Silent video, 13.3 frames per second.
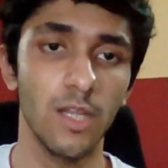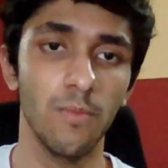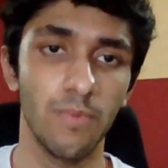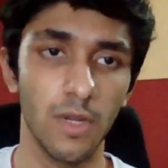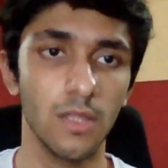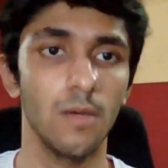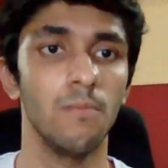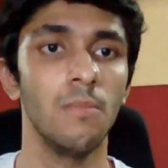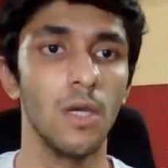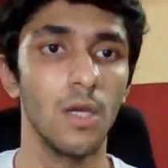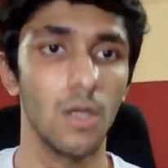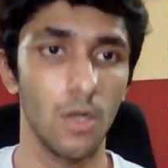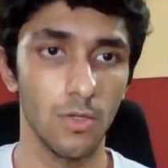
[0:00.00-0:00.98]
bring them
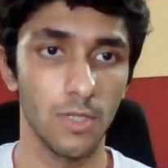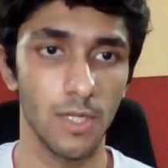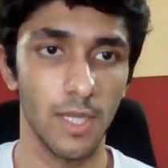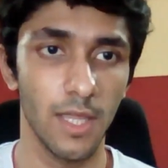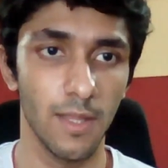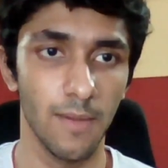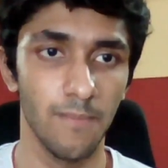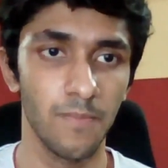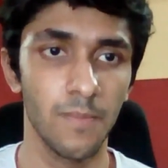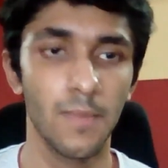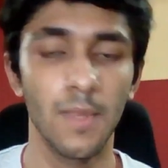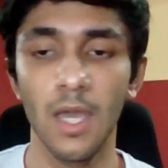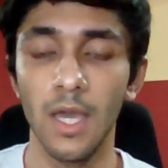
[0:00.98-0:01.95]
closer together.
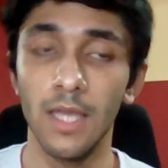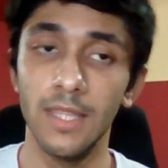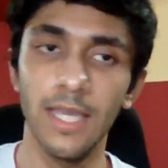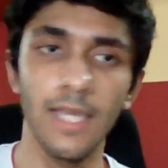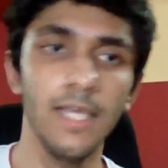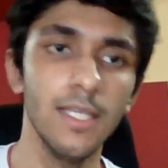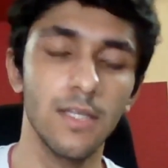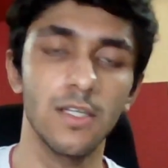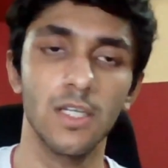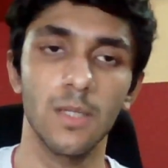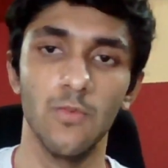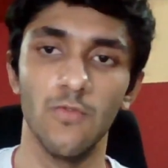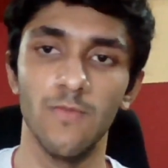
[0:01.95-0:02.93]
The eccentric
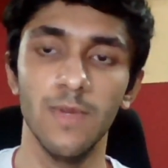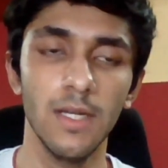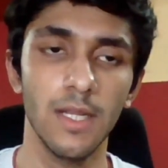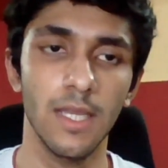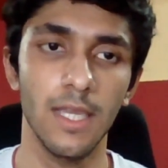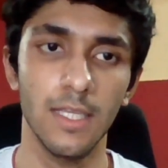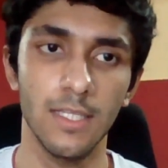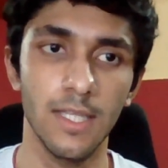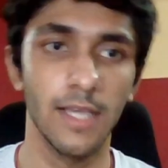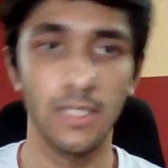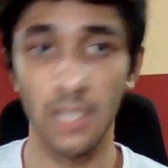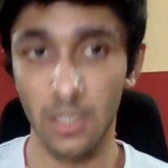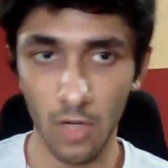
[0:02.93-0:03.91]
movement is the
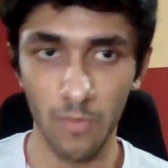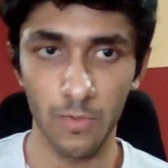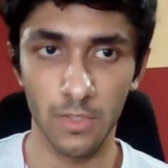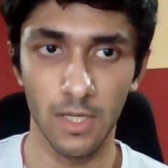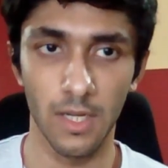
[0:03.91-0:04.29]
exact opposite.